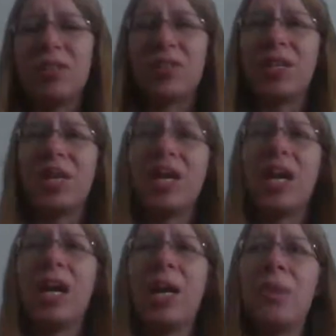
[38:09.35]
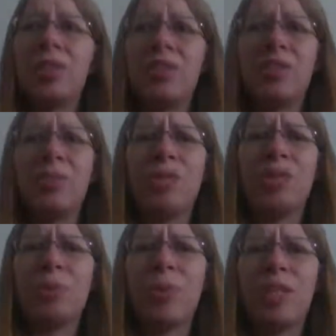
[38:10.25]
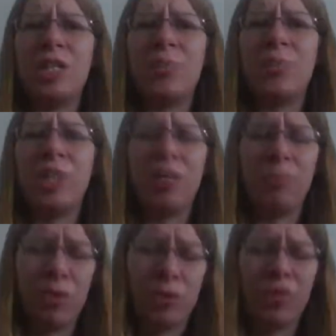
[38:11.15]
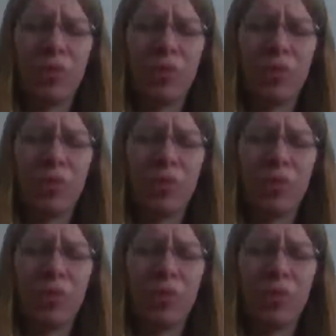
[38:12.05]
Because like I was very much expecting him to be at a mutual